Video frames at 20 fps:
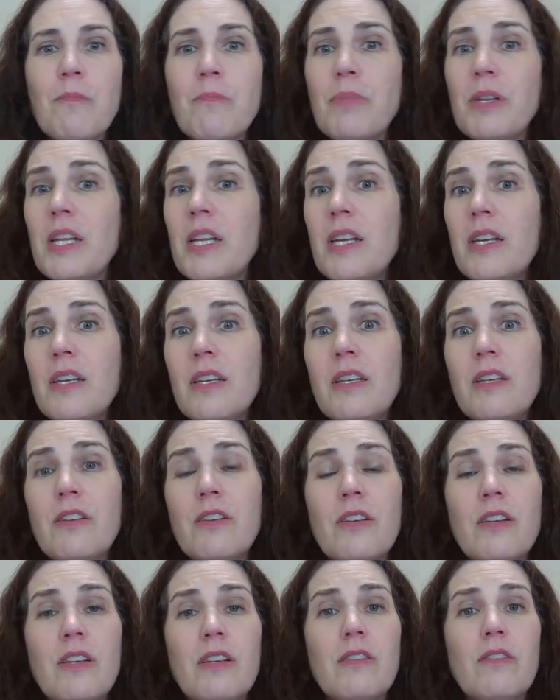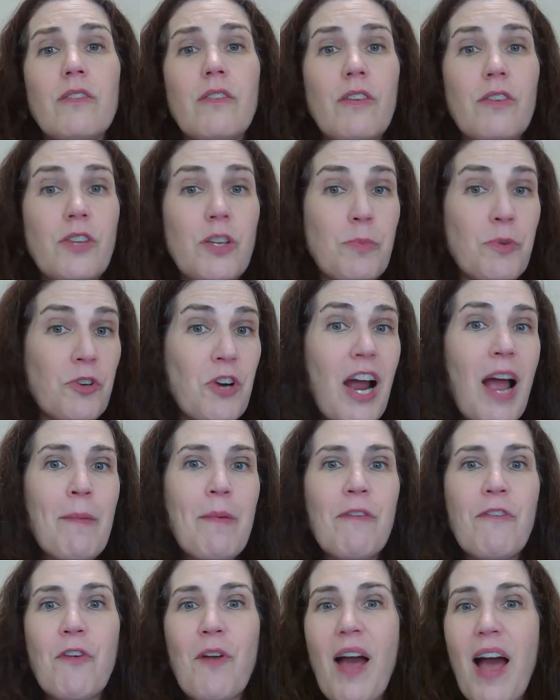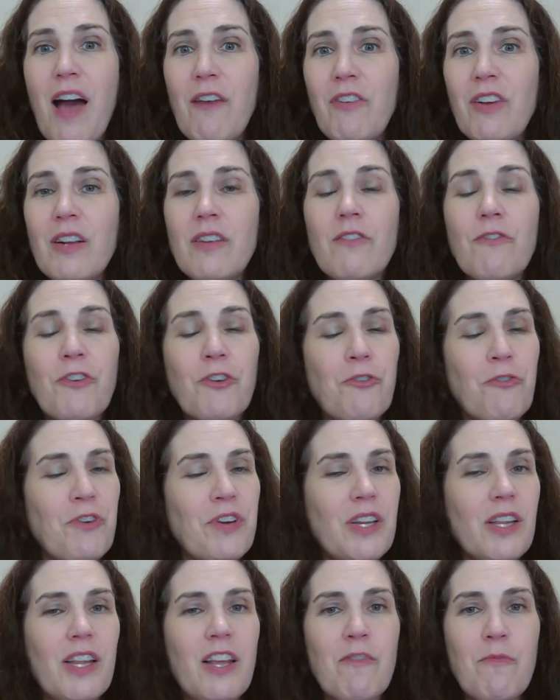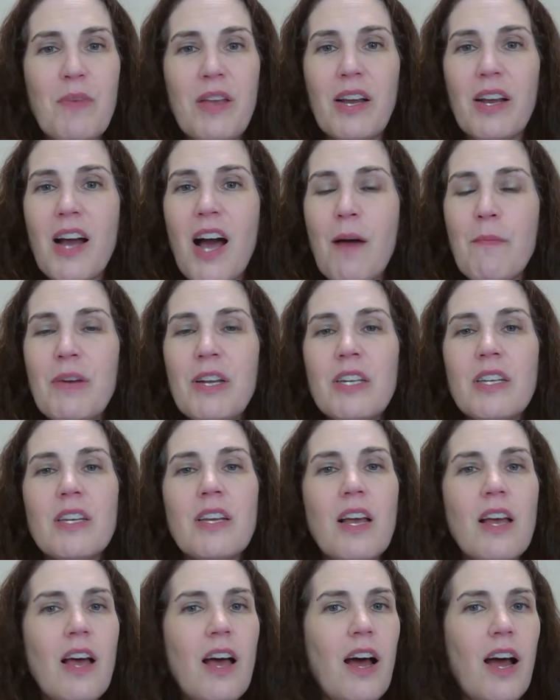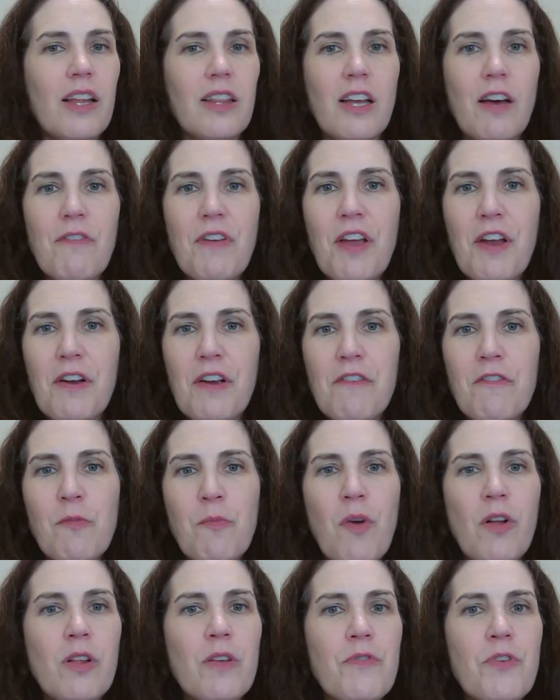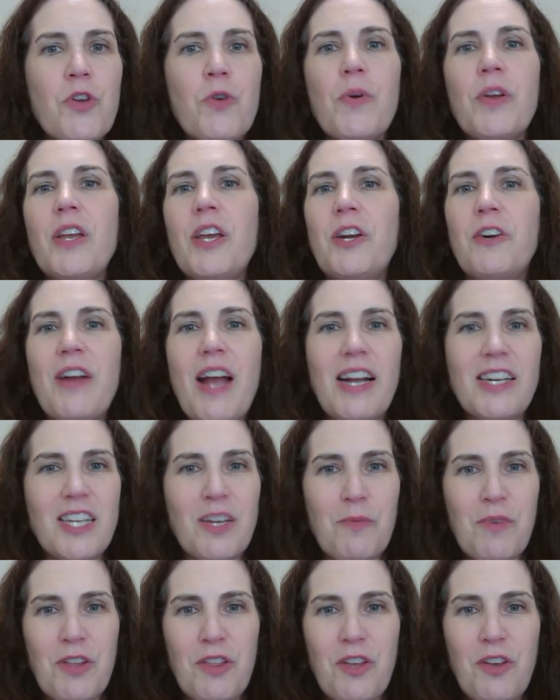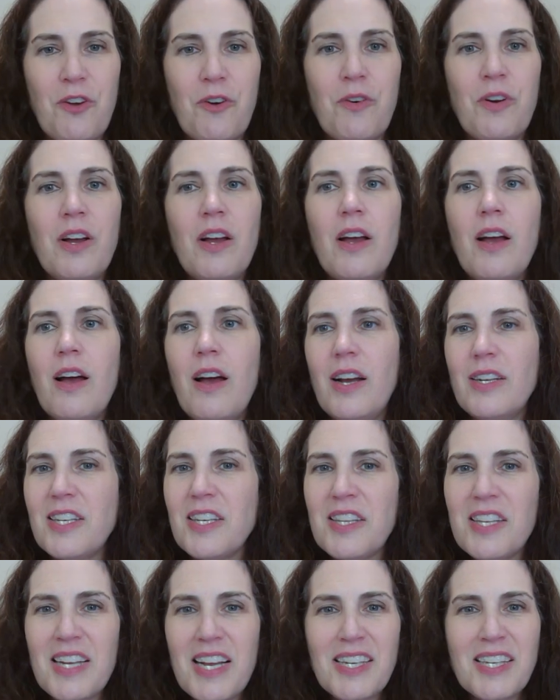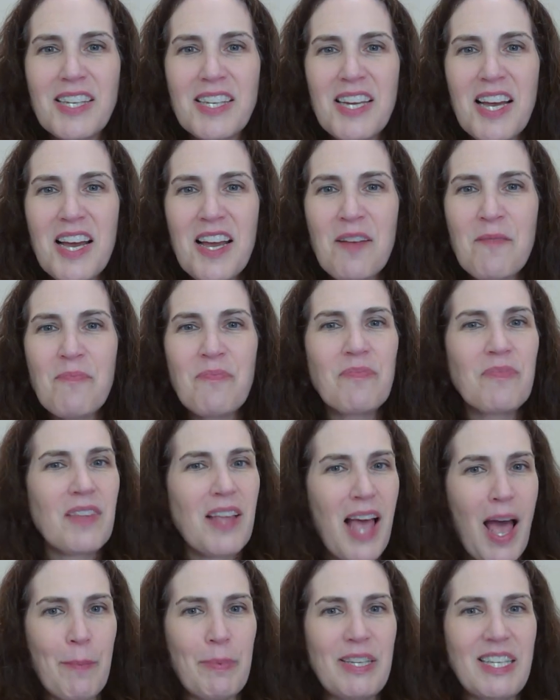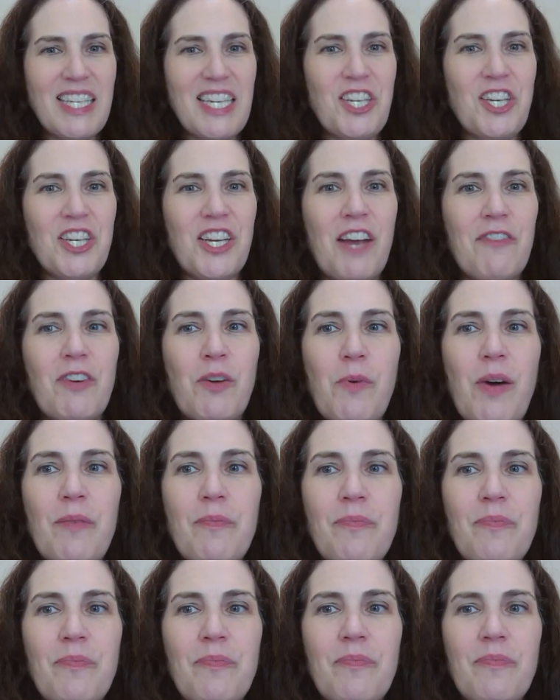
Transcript: please subscribe if you haven't. Feel free to leave me a comment. I love hearing from all of you and interacting with you. Until the next time, happy stitching, everyone.